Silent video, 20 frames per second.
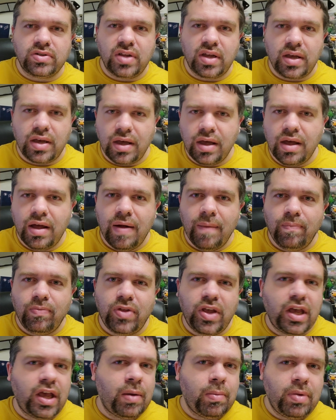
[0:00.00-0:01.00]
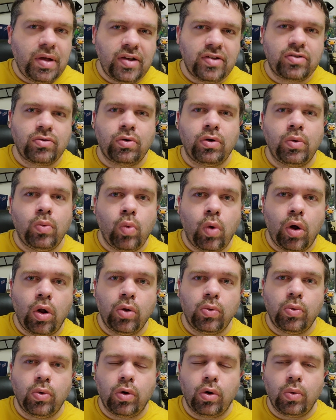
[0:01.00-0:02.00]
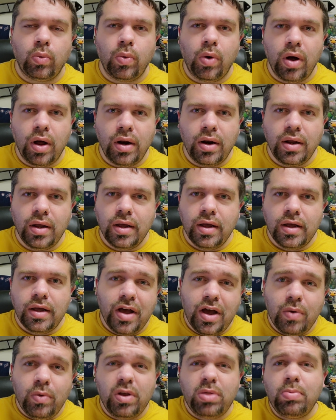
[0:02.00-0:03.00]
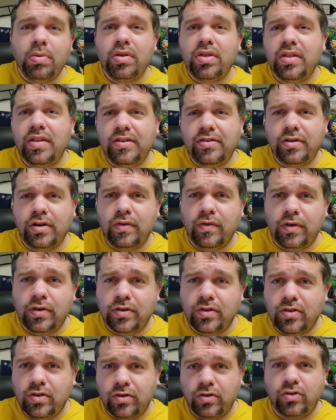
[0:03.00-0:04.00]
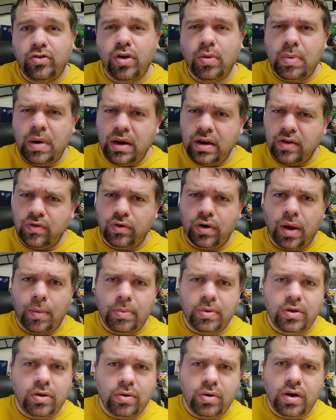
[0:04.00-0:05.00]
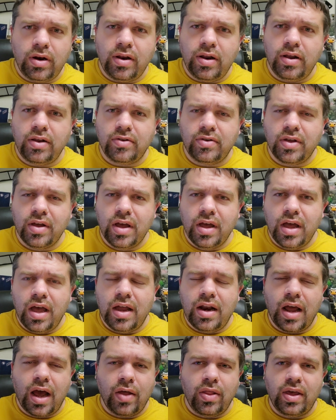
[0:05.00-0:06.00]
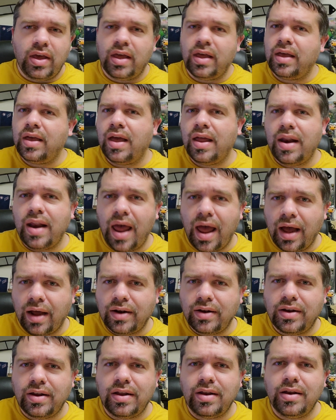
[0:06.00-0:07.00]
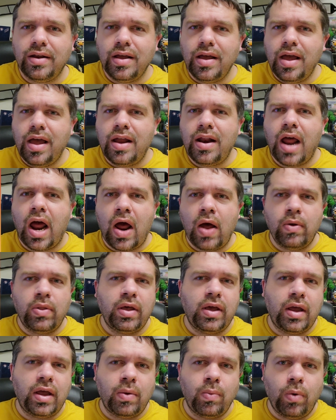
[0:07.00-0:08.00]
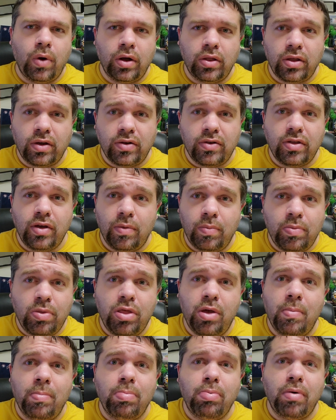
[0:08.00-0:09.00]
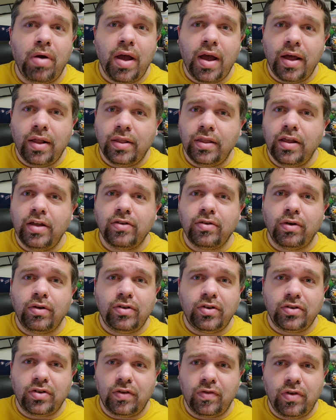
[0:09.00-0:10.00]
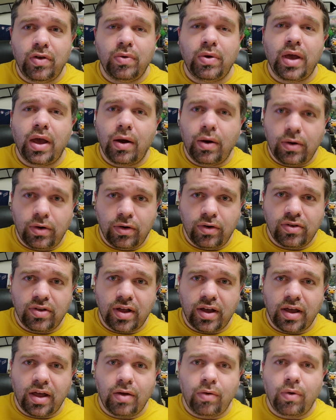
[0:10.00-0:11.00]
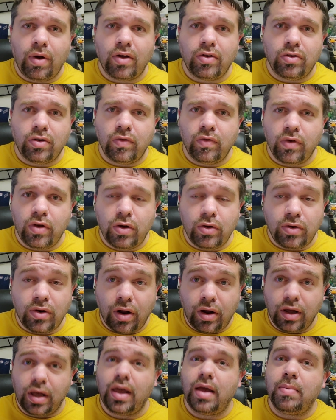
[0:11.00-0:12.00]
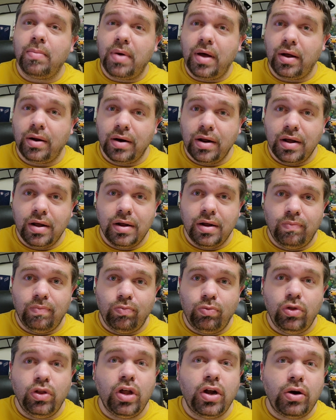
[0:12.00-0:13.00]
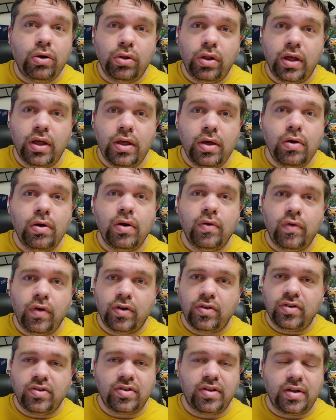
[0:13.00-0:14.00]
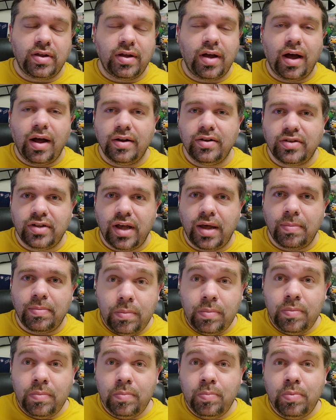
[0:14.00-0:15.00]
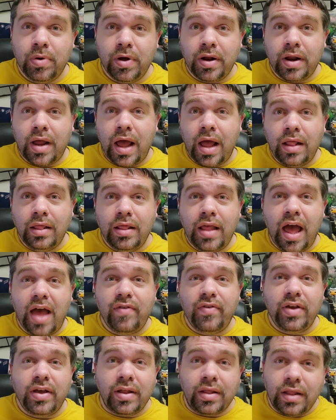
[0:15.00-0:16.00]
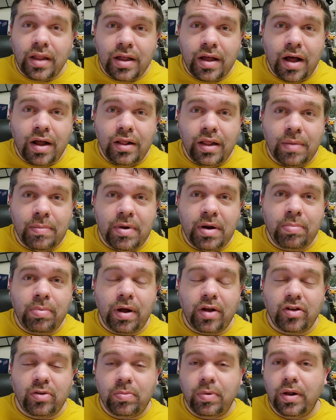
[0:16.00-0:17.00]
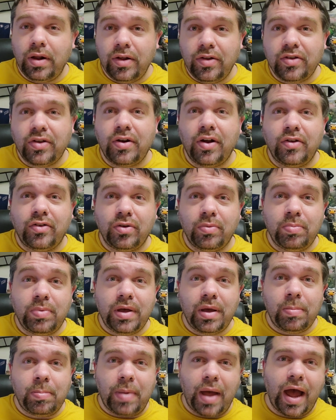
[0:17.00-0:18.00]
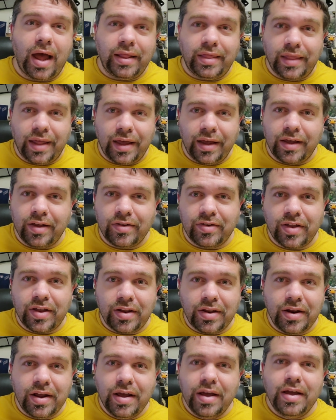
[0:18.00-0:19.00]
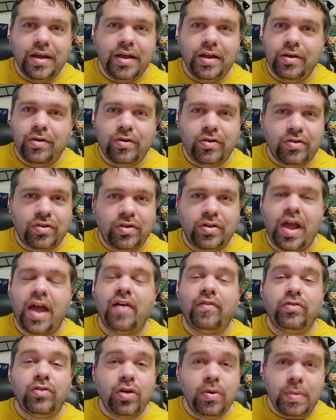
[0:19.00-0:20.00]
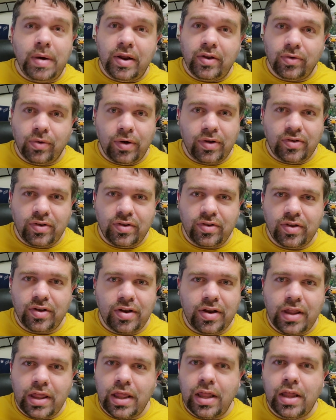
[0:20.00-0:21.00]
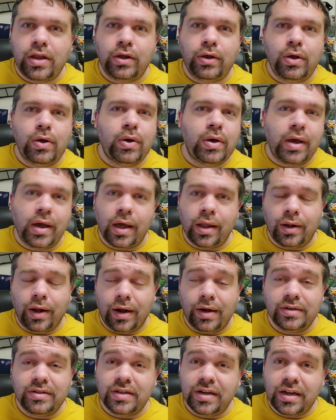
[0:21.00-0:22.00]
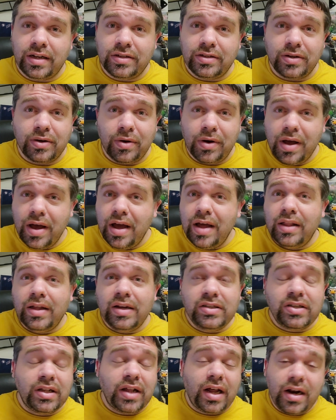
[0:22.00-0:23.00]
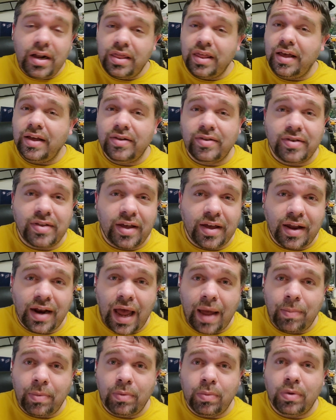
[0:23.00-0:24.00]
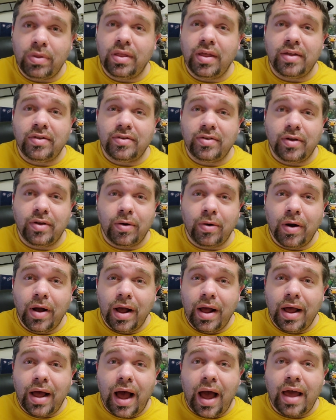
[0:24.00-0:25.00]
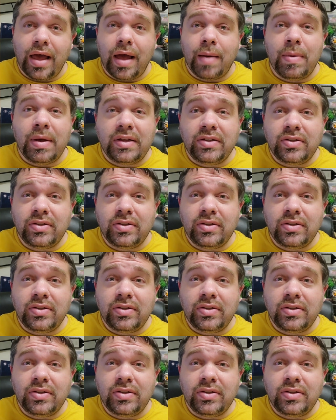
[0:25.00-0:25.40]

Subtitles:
like taking place during World War I. With both of these universes, there's so many different opportunities and how they can connect and how they can work their brand. These aren't just a few characters that can cross over. You're talking about literally universes and concepts. But having unlimited possibilities can also be a bad thing, because then you just have too many choices and you can get lost in it. So there's a lot of things that can happen with this. So I'm